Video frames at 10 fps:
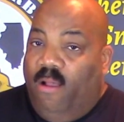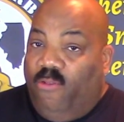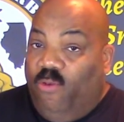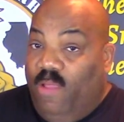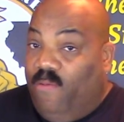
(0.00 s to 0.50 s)

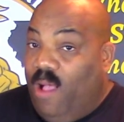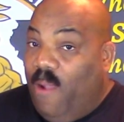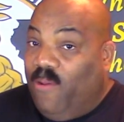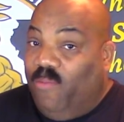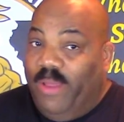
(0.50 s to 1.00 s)
or uh,
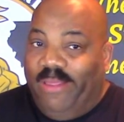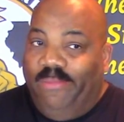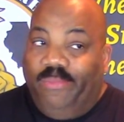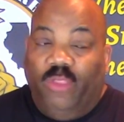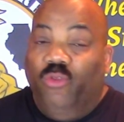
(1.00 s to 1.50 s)
24 hours,
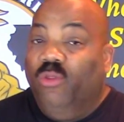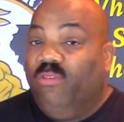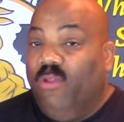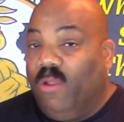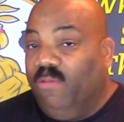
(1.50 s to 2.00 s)
but
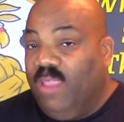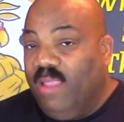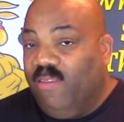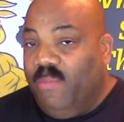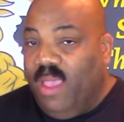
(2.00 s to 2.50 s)
due to
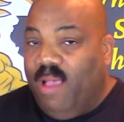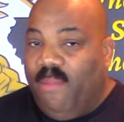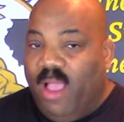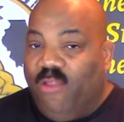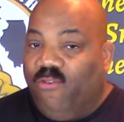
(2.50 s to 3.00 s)
circumstances
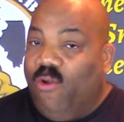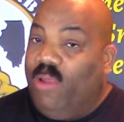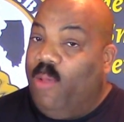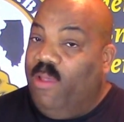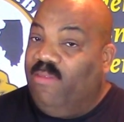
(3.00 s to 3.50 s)
beyond my
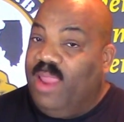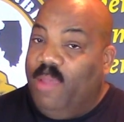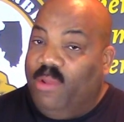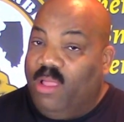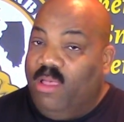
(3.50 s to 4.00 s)
control, I
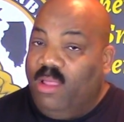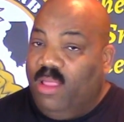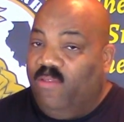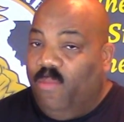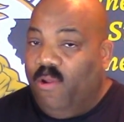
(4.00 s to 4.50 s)
wasn't able to
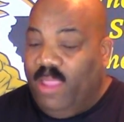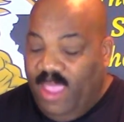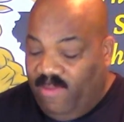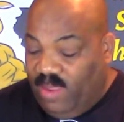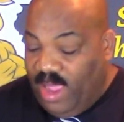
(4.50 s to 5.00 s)
cook this
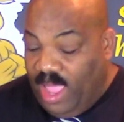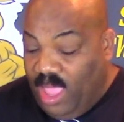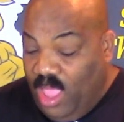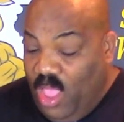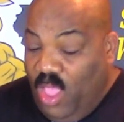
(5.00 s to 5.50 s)
bird
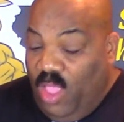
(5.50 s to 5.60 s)
yesterday.